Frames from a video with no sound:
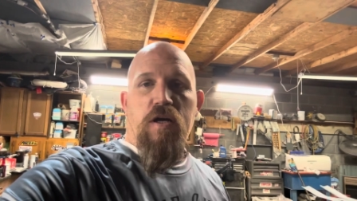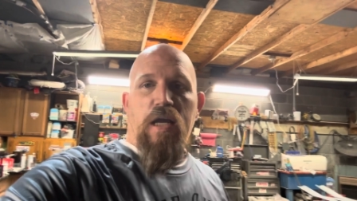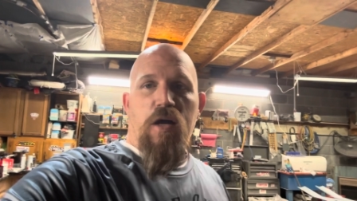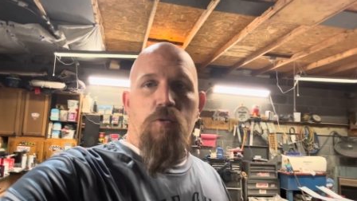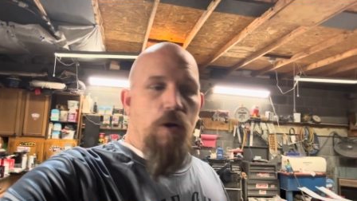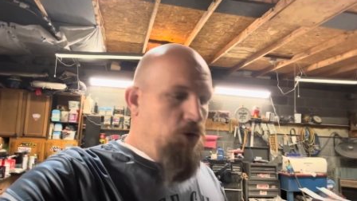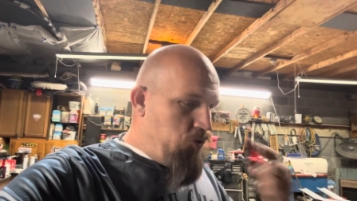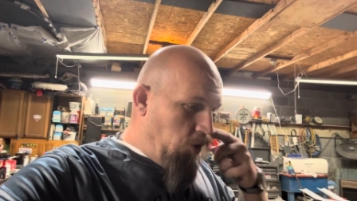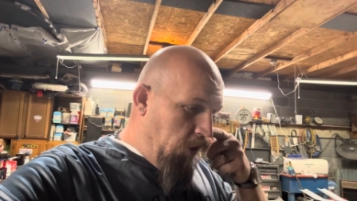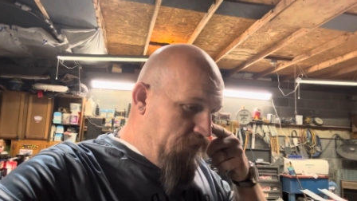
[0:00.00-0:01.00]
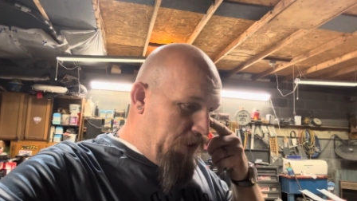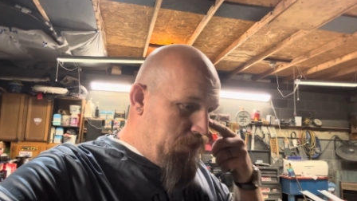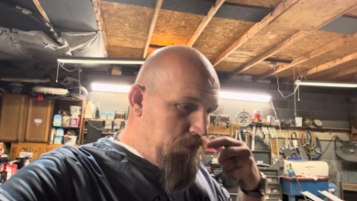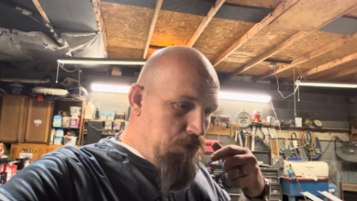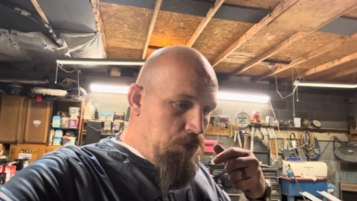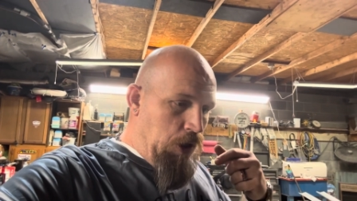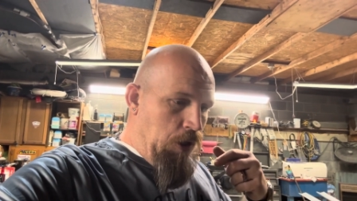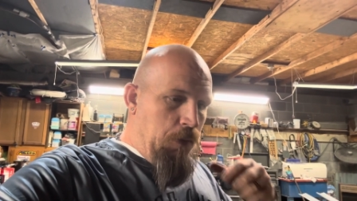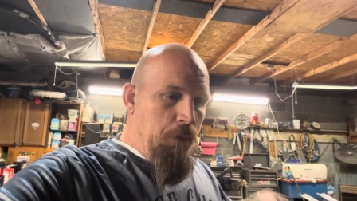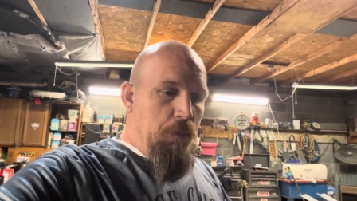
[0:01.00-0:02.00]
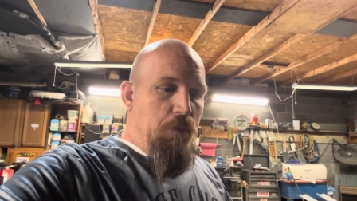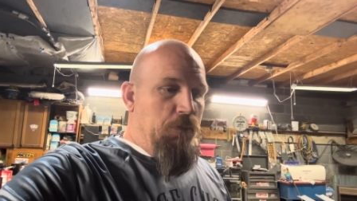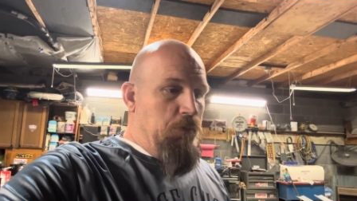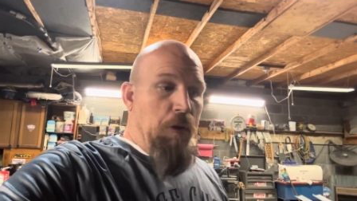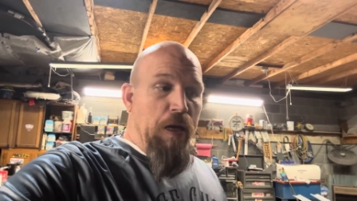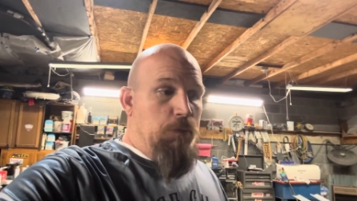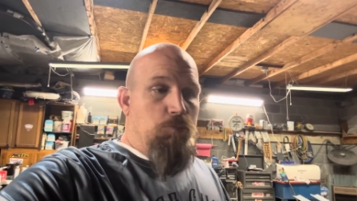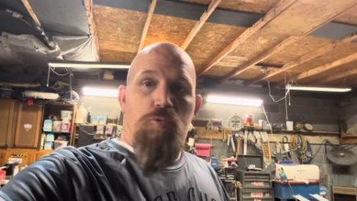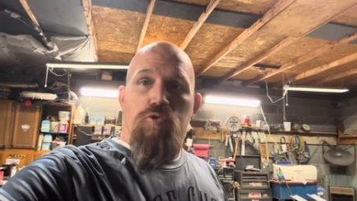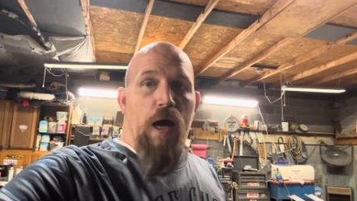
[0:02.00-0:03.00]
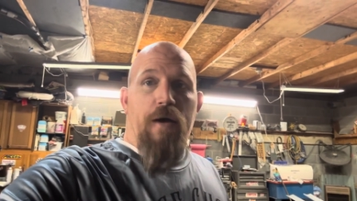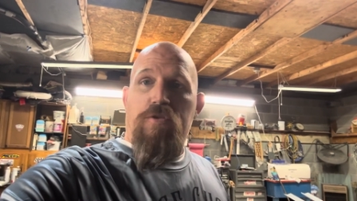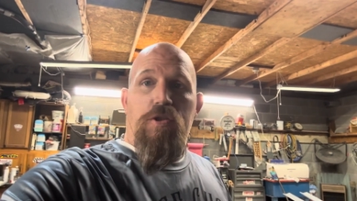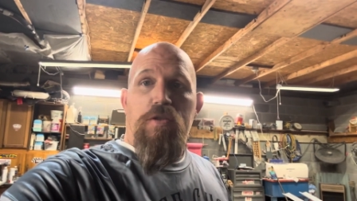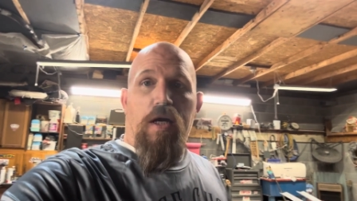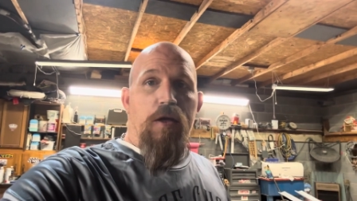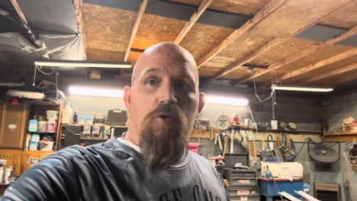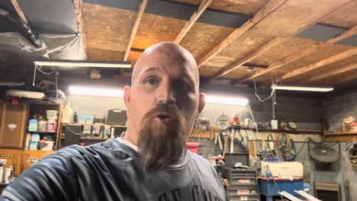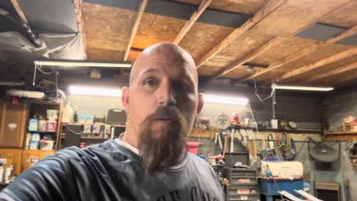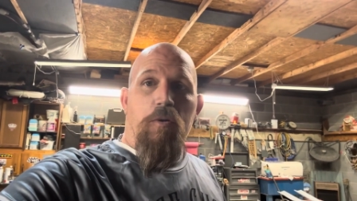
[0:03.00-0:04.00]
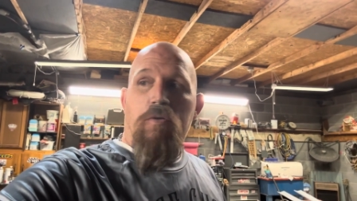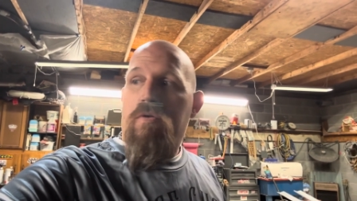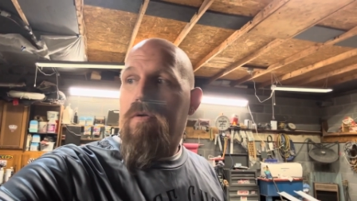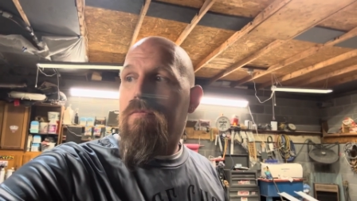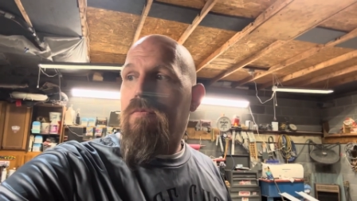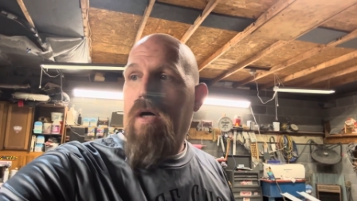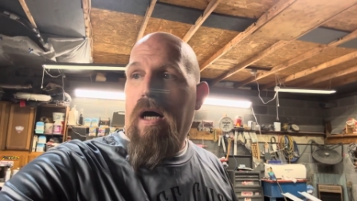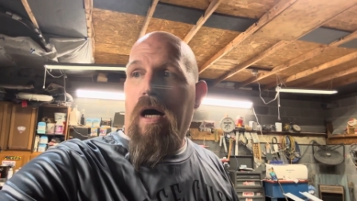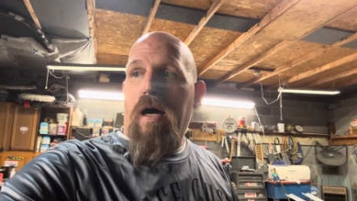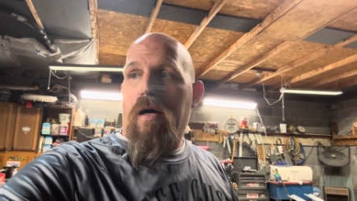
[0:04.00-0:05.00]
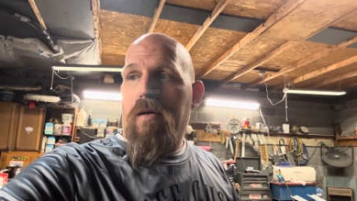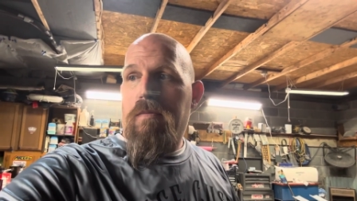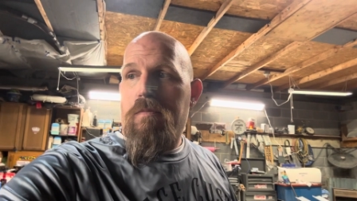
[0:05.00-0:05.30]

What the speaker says: it down the road, drove it. It drives just like normal. No